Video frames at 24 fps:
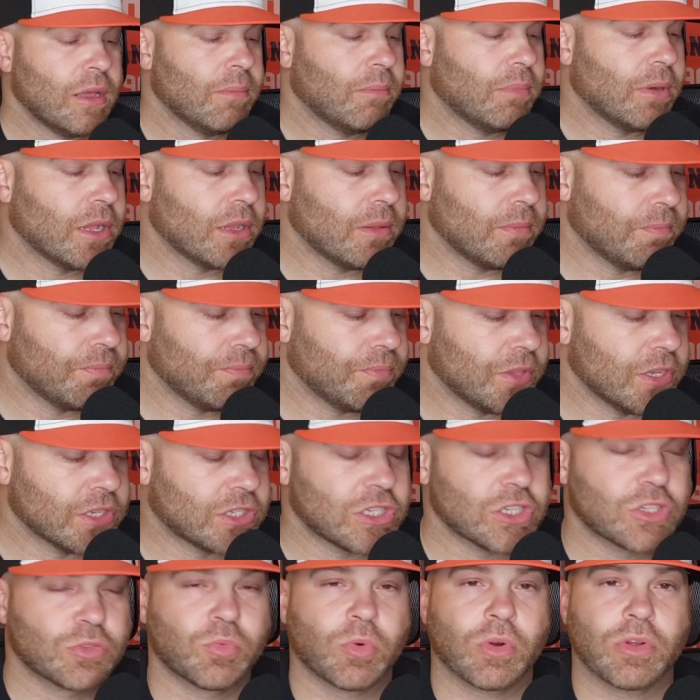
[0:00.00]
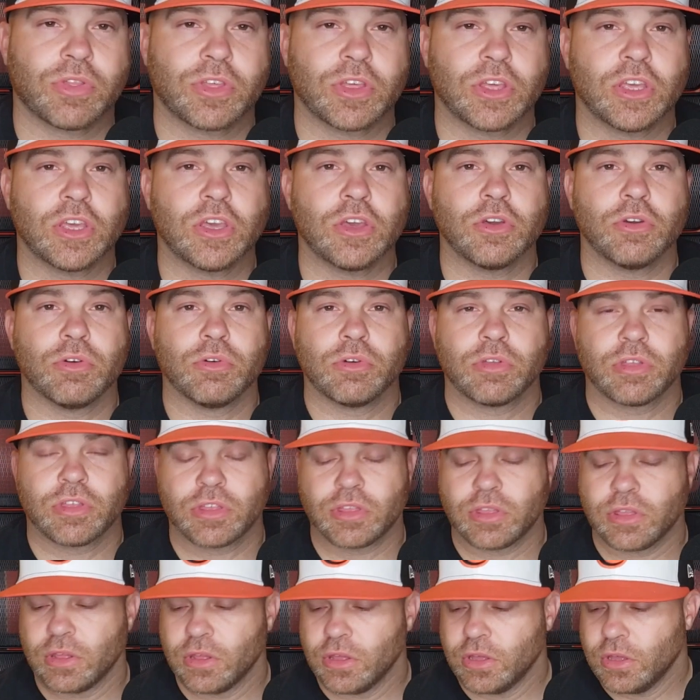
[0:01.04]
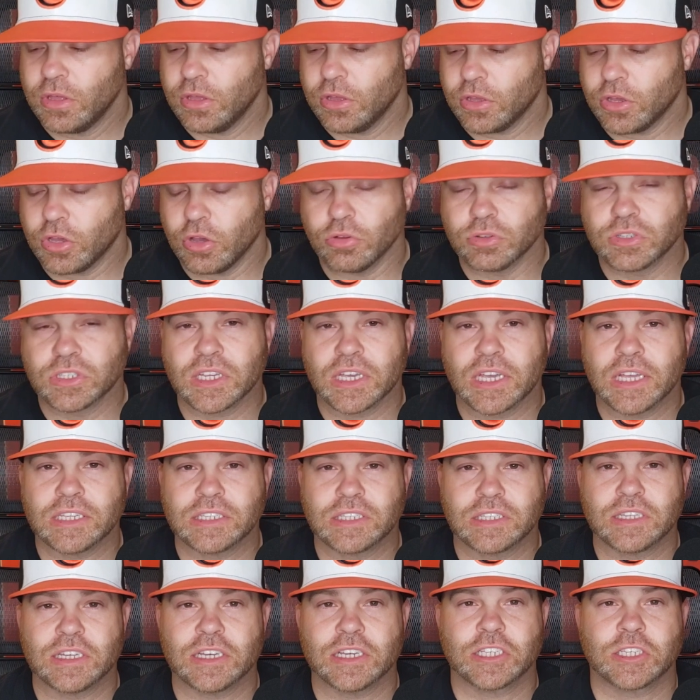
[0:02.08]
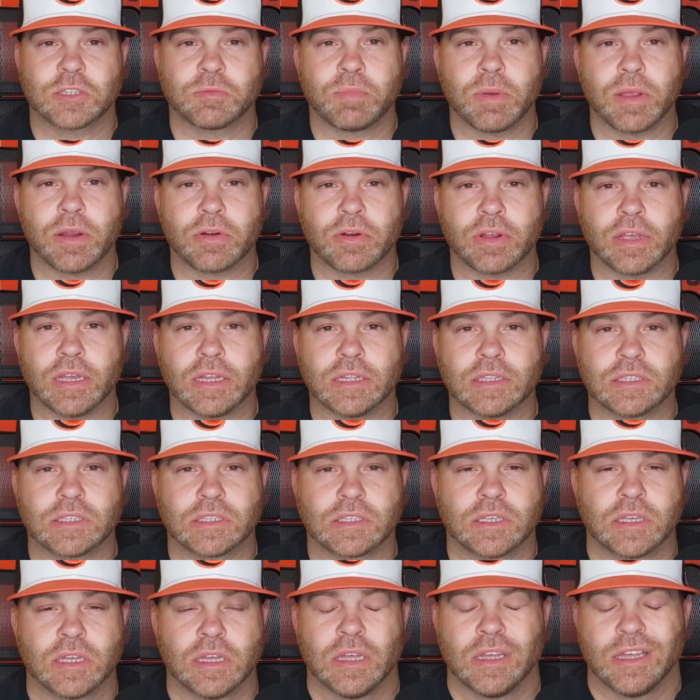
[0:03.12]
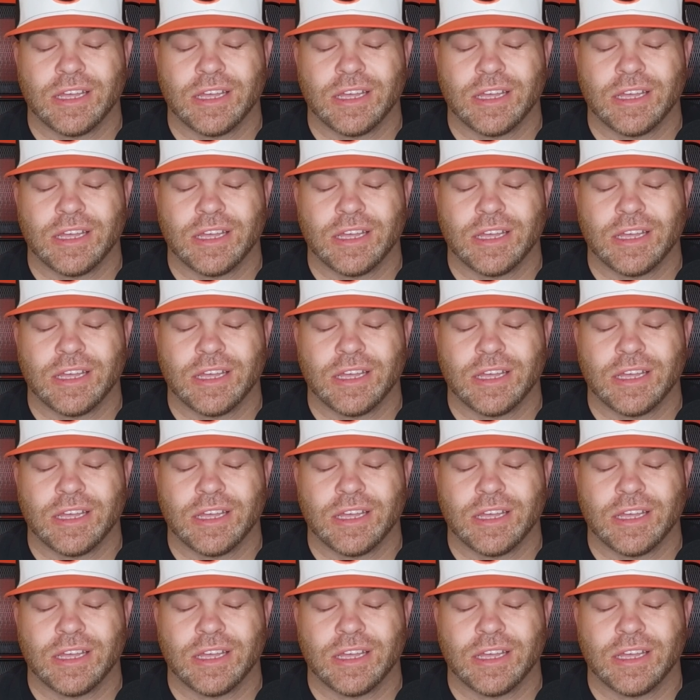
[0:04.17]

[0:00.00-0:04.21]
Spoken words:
But this is where the youth goes against the experience,